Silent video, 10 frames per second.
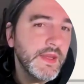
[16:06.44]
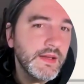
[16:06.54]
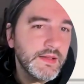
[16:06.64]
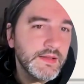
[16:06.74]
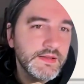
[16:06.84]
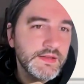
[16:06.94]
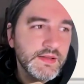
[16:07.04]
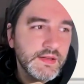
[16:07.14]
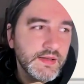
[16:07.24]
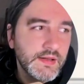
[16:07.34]

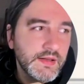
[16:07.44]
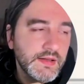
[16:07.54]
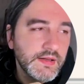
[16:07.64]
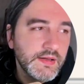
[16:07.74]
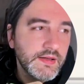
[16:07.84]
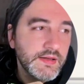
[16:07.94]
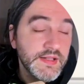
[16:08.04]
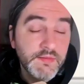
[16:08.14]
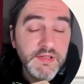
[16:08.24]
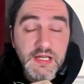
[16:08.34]
and
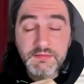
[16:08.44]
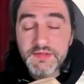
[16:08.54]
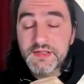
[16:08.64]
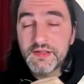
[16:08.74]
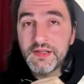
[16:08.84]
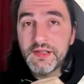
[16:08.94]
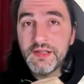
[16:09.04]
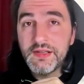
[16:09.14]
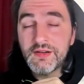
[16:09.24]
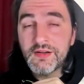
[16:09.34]
sometimes
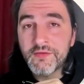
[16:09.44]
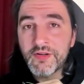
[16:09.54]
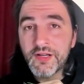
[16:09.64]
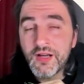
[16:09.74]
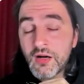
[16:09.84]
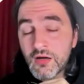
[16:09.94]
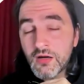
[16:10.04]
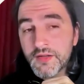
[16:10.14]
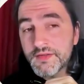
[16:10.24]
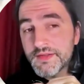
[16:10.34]
they are very
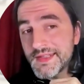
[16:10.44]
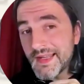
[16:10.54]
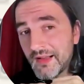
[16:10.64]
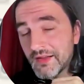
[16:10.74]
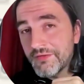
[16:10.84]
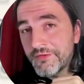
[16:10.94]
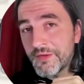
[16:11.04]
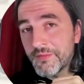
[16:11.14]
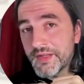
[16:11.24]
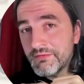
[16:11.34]
hard to tell
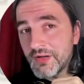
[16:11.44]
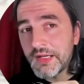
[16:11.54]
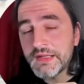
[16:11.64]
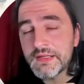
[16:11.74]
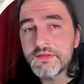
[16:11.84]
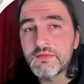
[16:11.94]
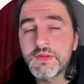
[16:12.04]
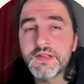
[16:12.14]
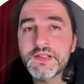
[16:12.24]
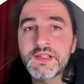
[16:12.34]
from the right answer
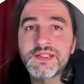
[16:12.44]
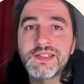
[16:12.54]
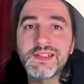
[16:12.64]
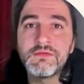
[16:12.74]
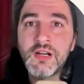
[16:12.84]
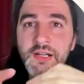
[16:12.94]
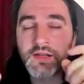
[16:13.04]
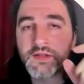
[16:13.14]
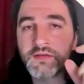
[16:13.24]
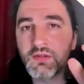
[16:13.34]
because it's the right
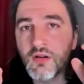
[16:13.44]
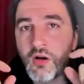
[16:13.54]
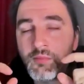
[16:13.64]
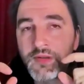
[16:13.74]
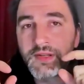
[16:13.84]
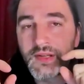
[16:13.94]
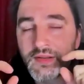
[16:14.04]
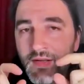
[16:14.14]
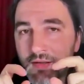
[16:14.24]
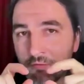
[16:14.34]
answer copied
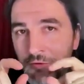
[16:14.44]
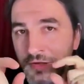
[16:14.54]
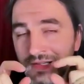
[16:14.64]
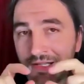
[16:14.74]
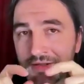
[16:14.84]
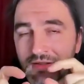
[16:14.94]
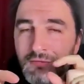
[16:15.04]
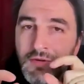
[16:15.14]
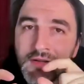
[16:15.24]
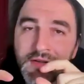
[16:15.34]
and then one letter,
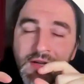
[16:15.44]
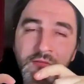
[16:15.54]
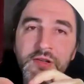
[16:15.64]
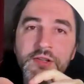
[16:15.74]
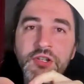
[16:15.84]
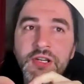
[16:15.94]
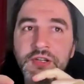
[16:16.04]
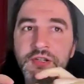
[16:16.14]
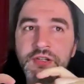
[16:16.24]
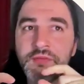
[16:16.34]
one number
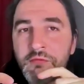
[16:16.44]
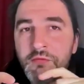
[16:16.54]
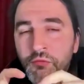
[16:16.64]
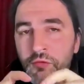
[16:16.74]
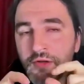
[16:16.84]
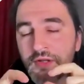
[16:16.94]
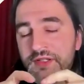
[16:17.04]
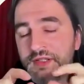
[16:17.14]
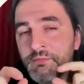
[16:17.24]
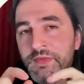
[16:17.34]
changed. Maybe one word
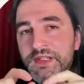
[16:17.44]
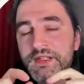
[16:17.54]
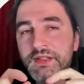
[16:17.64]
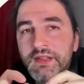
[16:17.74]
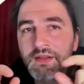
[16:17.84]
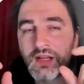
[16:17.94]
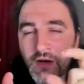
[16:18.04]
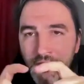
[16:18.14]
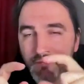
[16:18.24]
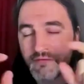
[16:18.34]
is missing and
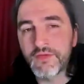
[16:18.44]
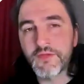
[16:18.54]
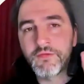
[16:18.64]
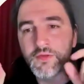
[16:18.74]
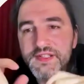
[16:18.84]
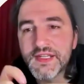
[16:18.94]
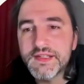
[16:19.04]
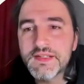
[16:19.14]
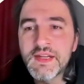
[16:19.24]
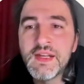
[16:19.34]
out of a full
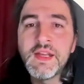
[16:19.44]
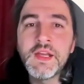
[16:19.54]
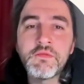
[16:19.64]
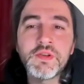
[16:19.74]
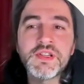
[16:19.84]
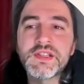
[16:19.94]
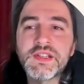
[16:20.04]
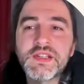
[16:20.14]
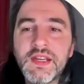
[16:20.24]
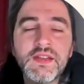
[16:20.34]
sentence, which is
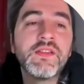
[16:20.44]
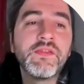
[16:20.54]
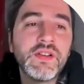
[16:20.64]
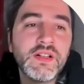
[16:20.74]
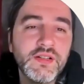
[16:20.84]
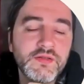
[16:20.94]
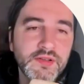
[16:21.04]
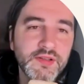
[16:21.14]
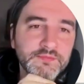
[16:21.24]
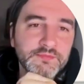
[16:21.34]
again very
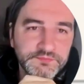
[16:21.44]
annoying.